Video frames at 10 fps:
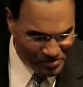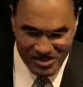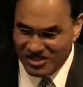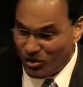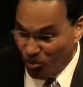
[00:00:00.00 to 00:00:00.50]
But
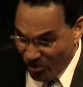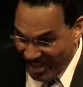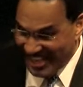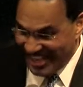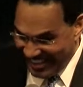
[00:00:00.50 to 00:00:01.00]
just the
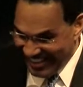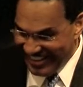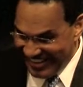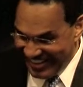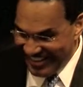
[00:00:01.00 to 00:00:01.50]
reading,
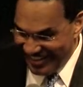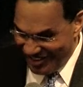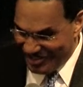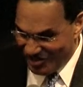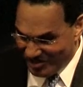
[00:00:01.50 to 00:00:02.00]

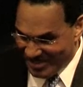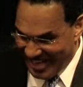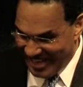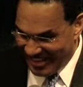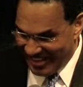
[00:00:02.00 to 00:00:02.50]
you see what I'm
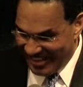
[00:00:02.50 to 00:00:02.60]
saying?